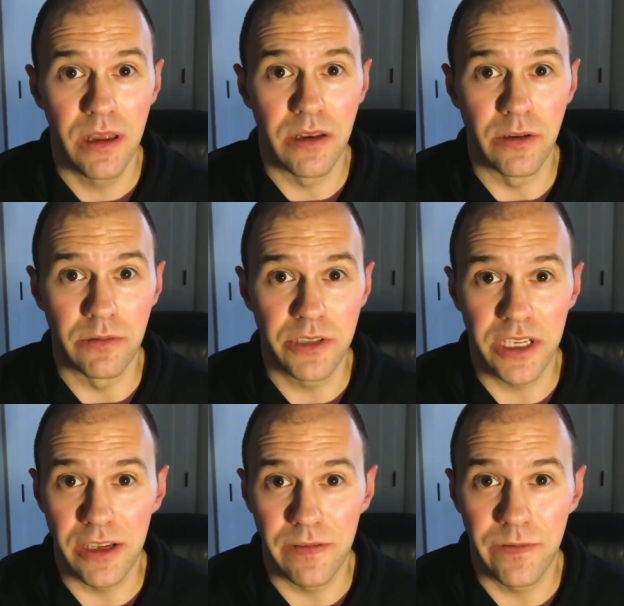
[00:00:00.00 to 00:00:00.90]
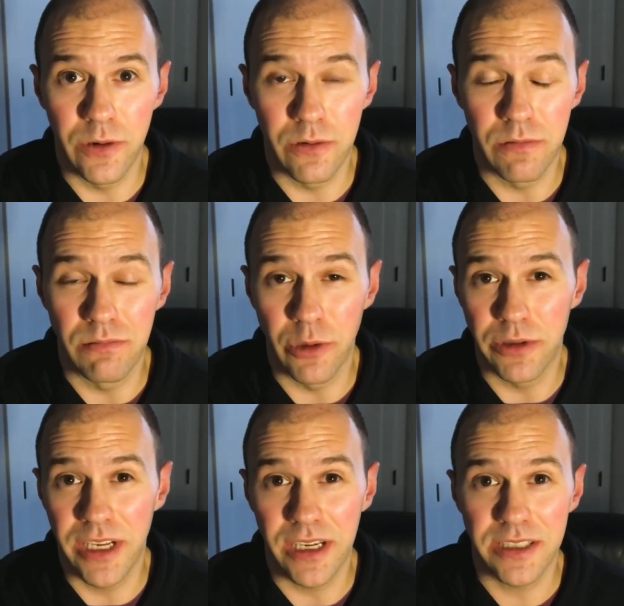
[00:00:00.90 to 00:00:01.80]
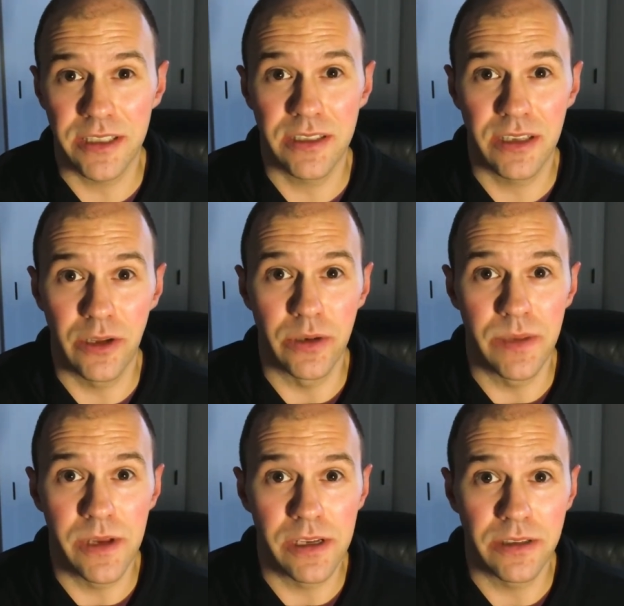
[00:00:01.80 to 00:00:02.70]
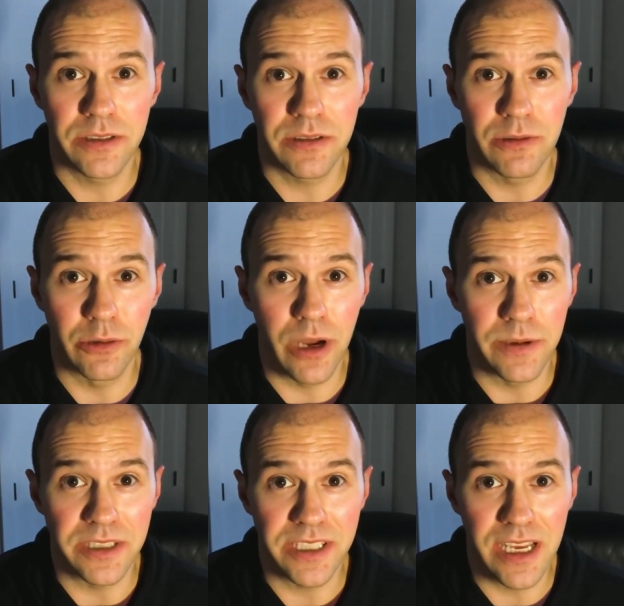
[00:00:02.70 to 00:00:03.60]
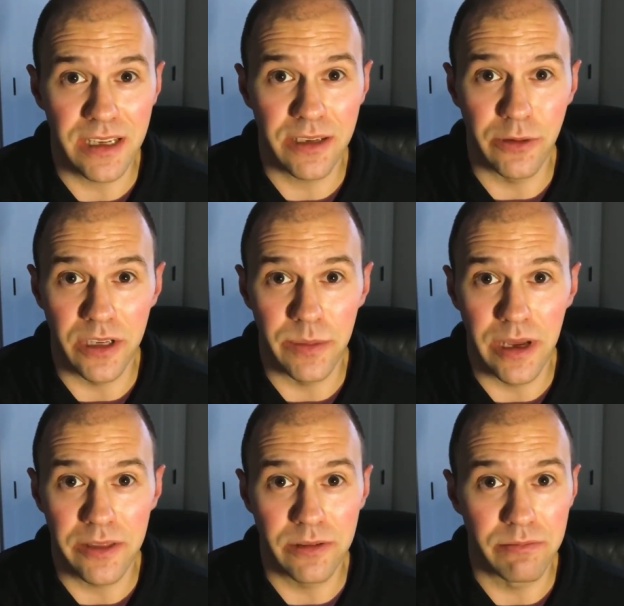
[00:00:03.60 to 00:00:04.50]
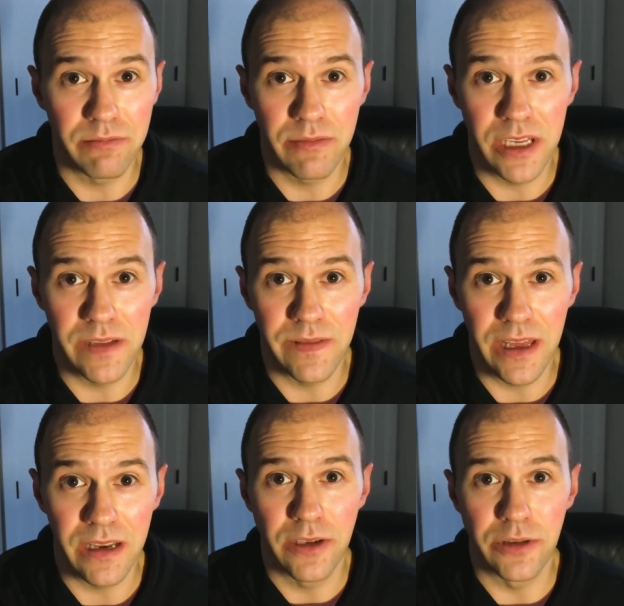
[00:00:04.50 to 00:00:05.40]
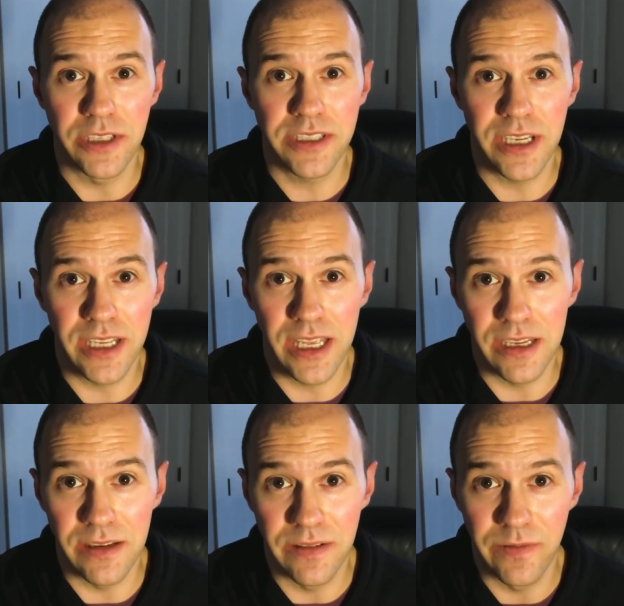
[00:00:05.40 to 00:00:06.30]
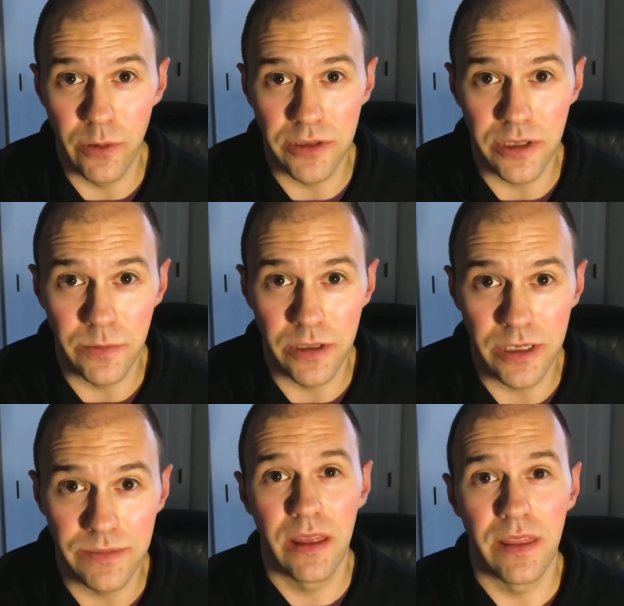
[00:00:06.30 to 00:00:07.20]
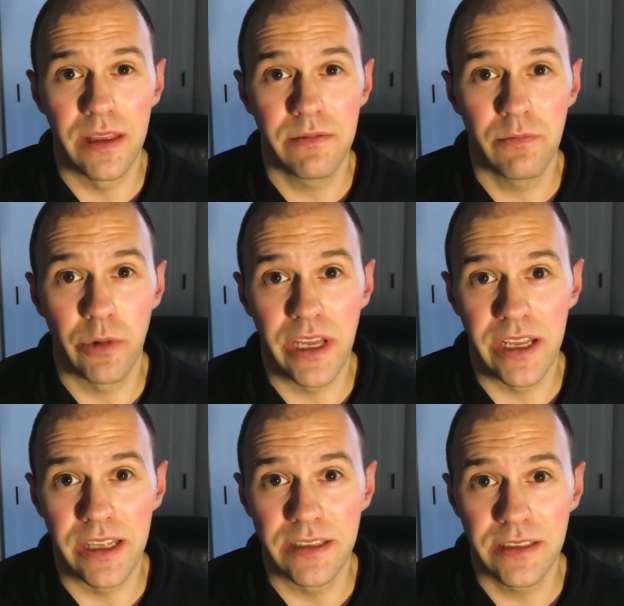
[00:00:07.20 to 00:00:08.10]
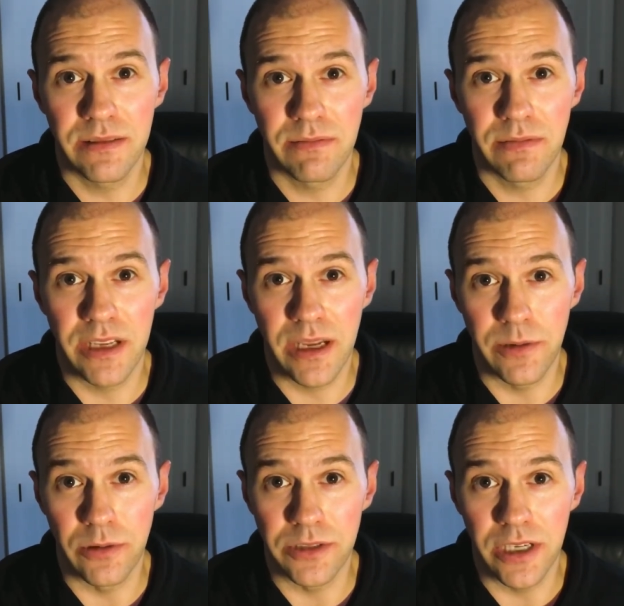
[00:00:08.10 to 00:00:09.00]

No checking your phone, no texts, no emails, no grabbing a snack, going to the bathroom, any of that. You're just dedicated, focused on working. Then when that ends, that timer goes